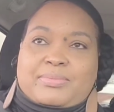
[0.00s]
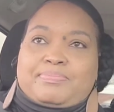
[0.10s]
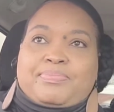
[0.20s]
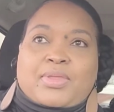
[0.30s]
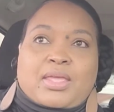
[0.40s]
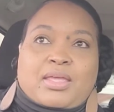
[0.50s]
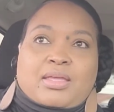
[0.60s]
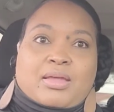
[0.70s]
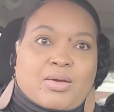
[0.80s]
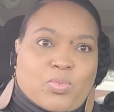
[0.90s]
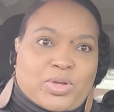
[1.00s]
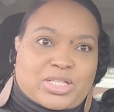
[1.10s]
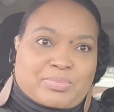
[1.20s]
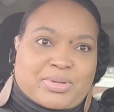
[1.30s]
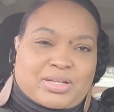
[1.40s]
I'm
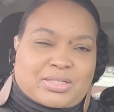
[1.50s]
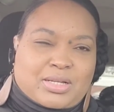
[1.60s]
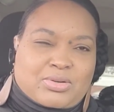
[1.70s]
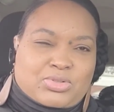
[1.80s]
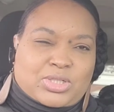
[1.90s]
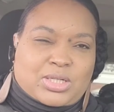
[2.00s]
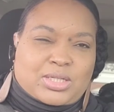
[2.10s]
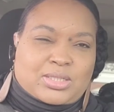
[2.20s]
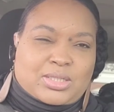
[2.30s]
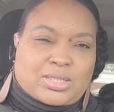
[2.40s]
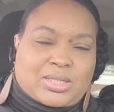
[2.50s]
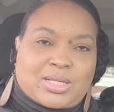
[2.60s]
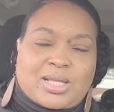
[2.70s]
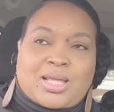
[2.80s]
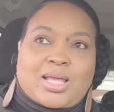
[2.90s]
whispering because I know she's
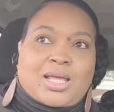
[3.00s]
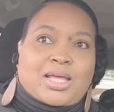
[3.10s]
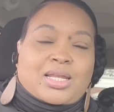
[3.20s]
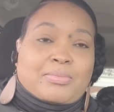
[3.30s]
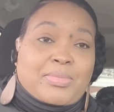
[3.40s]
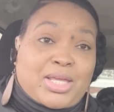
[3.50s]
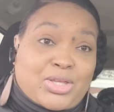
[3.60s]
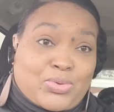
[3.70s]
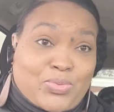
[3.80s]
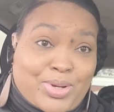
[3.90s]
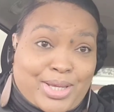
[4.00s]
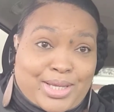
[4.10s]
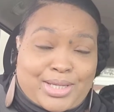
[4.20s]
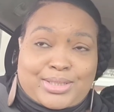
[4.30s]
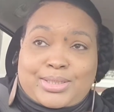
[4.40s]
listening. They make you
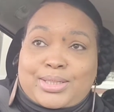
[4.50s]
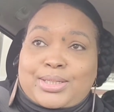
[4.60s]
wait.